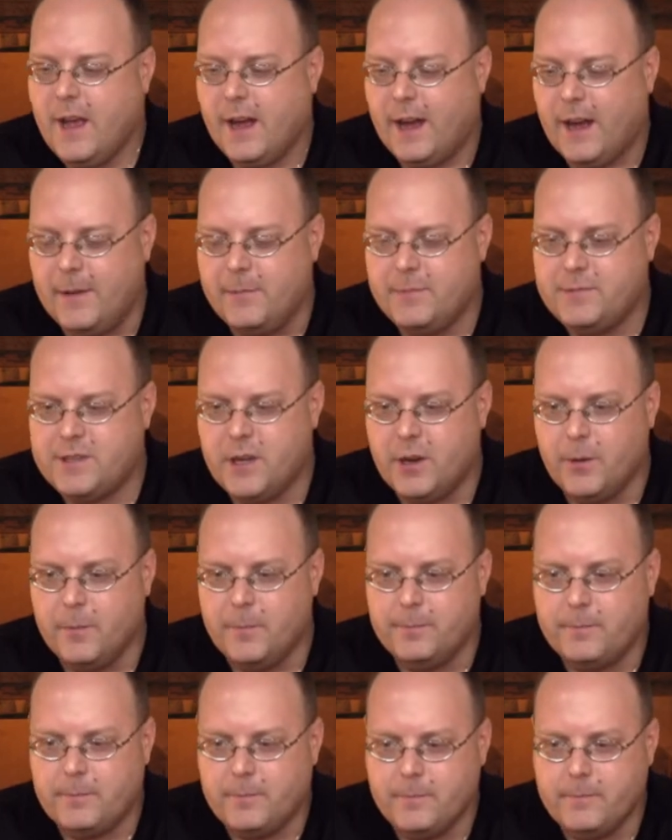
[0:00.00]
Um,
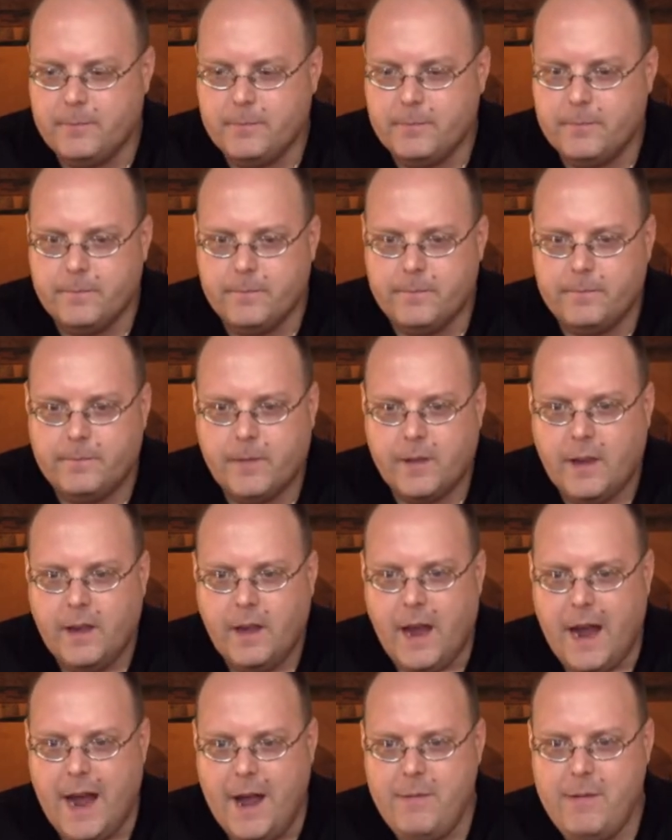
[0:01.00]
so
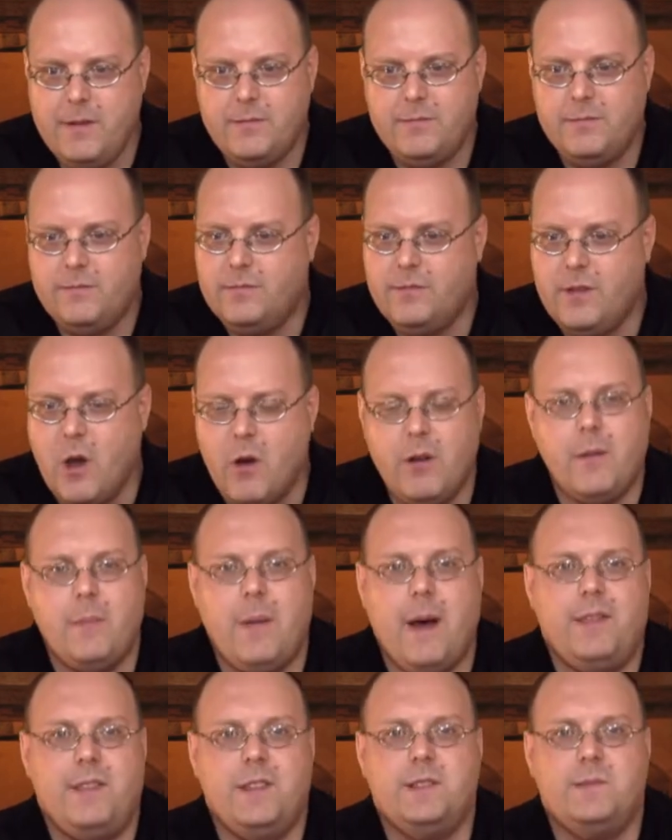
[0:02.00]
I've been knowing
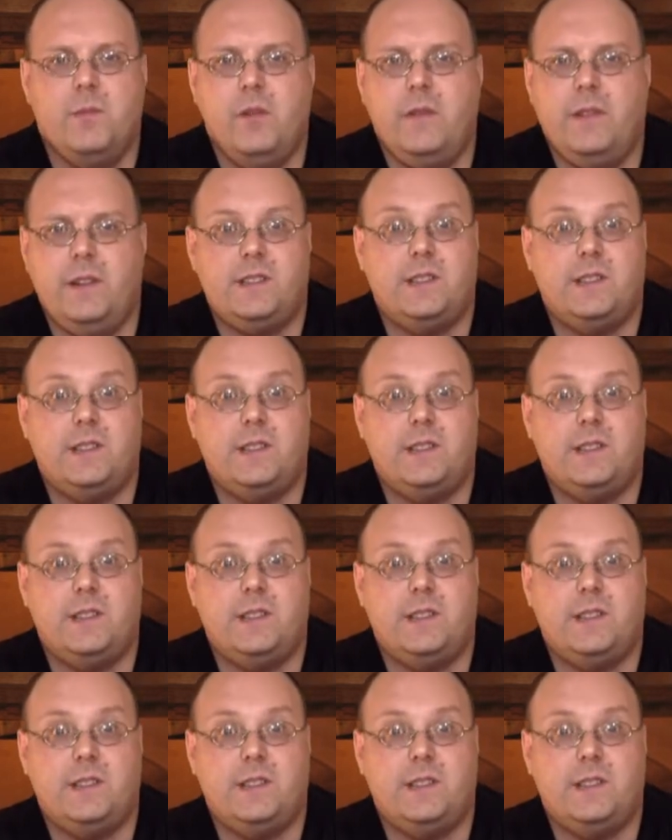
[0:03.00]
about this movie,